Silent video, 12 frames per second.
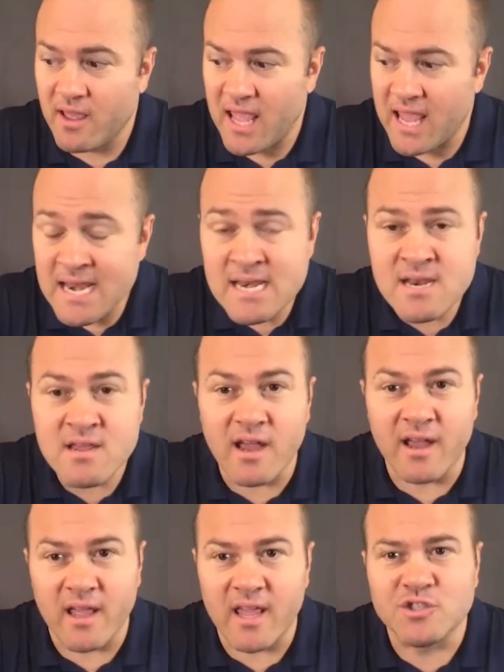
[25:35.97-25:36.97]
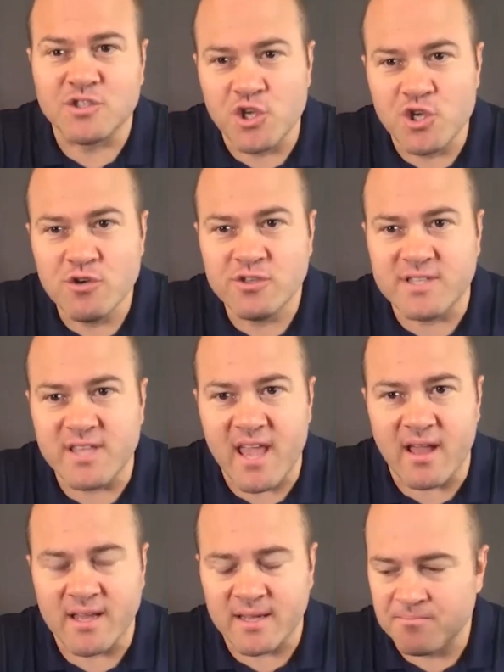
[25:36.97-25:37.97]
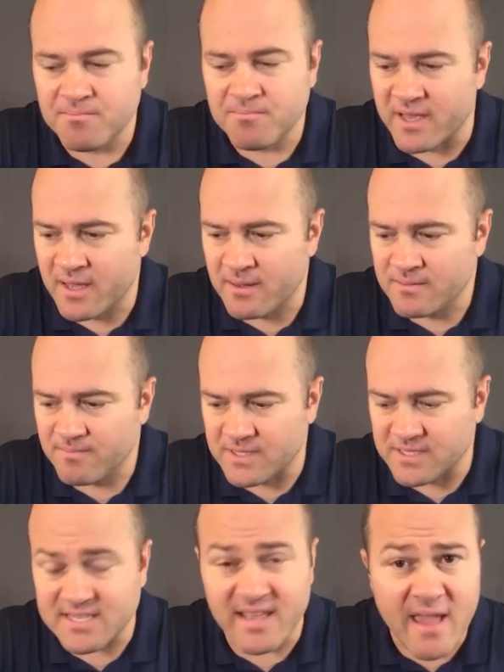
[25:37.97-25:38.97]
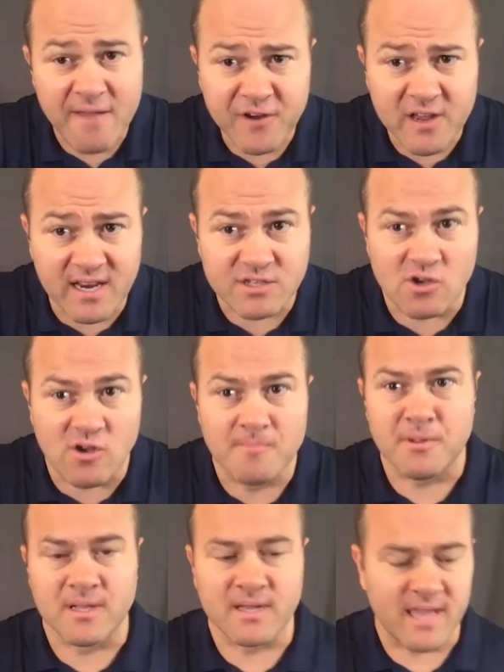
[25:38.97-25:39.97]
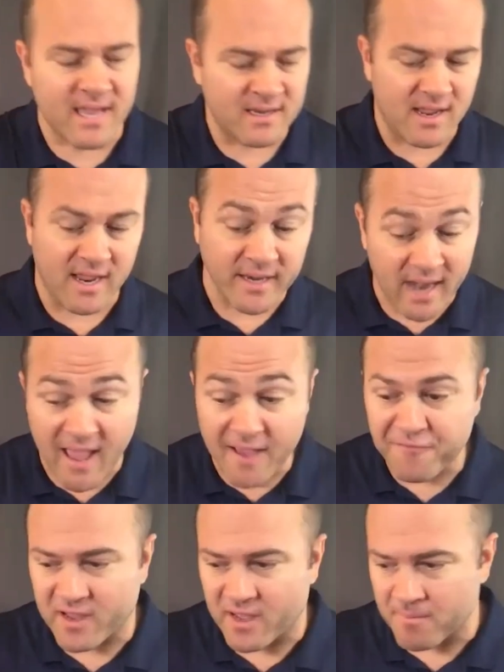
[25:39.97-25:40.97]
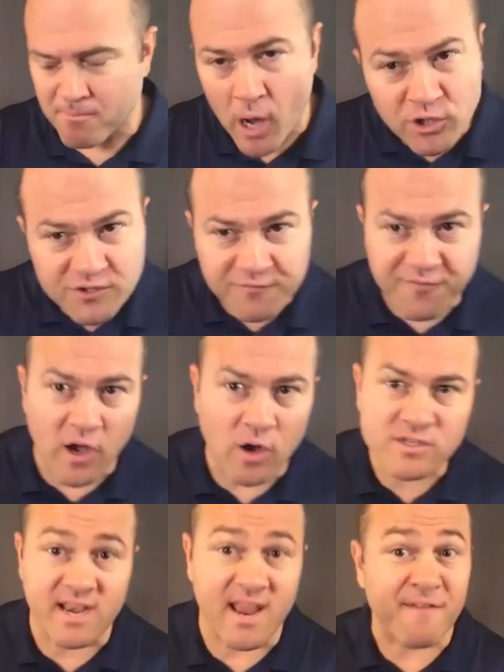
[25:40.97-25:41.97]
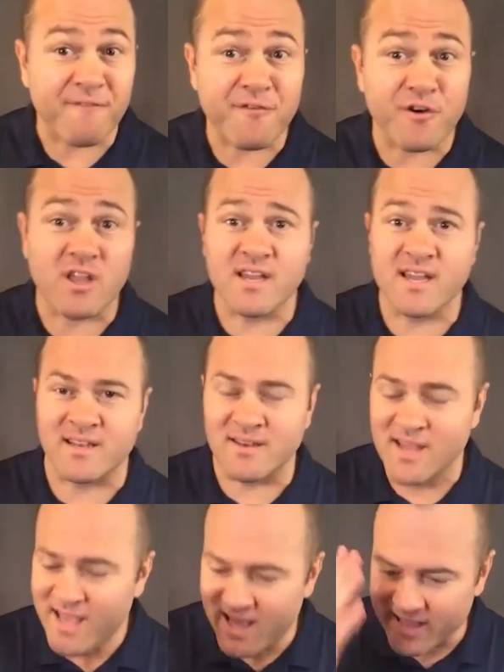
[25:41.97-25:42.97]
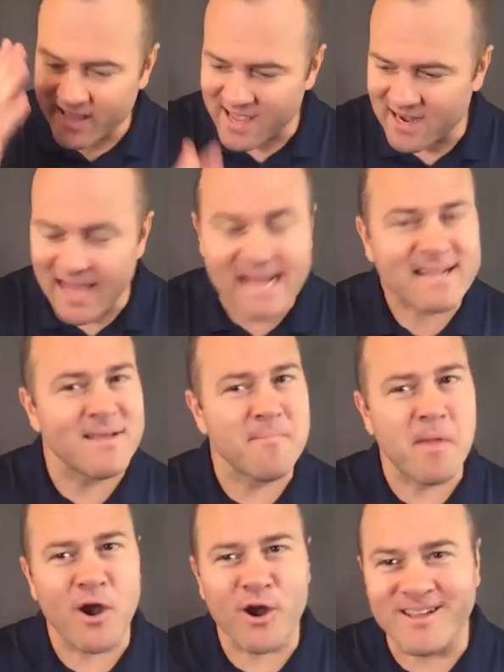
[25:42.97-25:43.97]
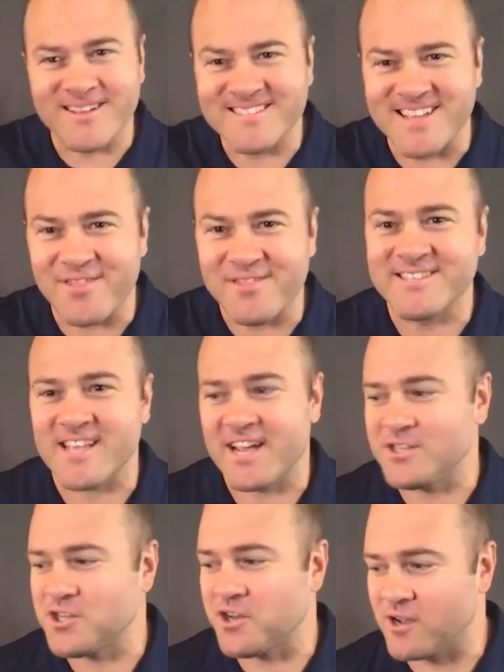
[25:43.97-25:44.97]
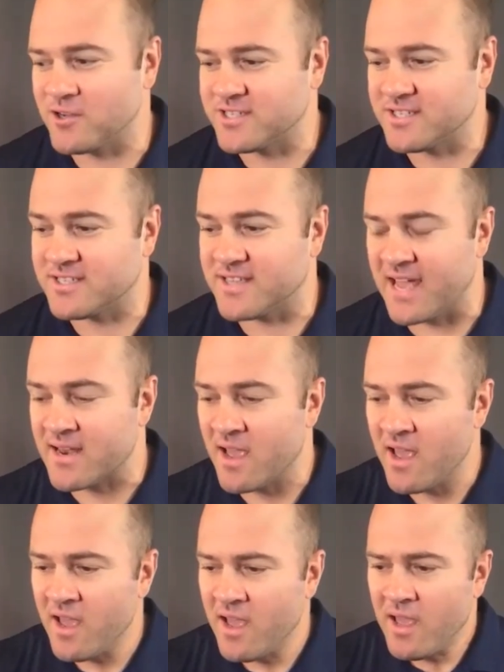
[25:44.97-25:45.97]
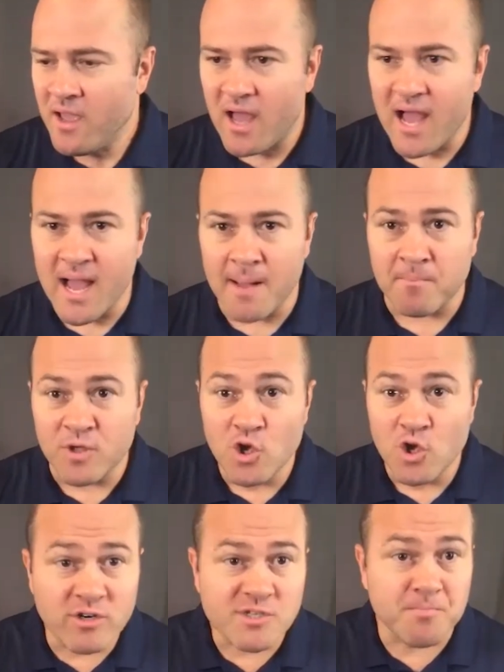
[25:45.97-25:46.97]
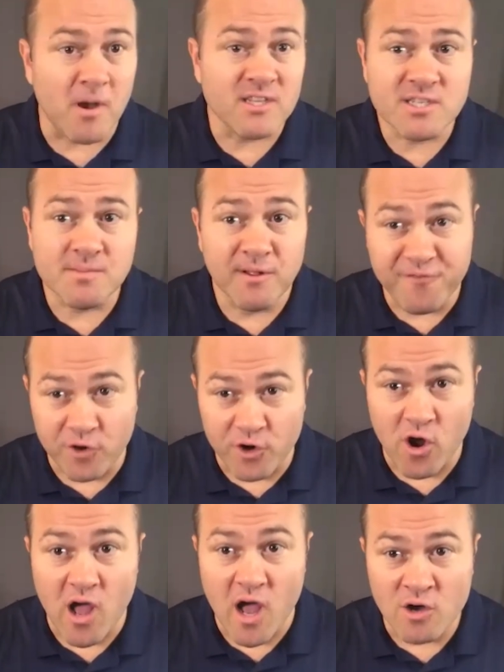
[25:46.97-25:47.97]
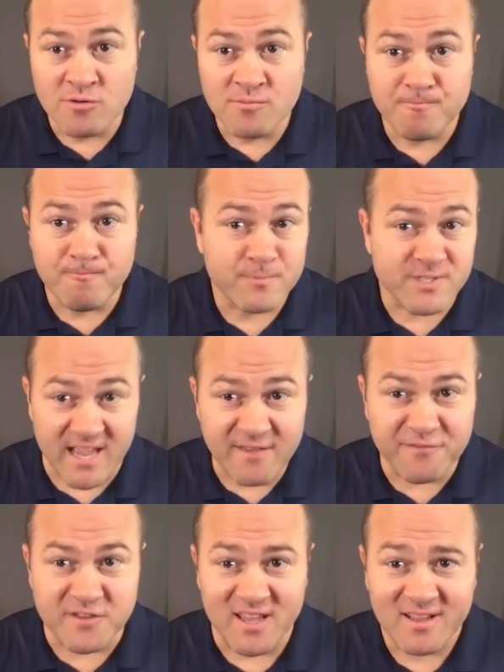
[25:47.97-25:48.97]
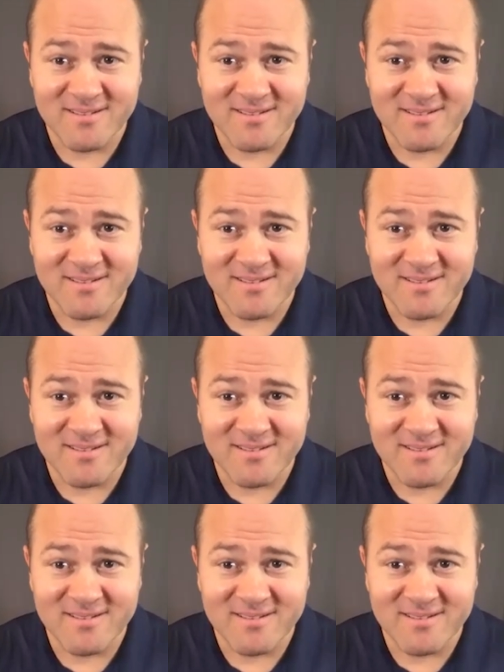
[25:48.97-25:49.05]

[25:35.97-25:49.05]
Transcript: In uh, to use the uh, the the South African example again, and in Africa, and most folks in Africa and again Latin America and Southeast Asia knows this that um, you're responsible for your own safety.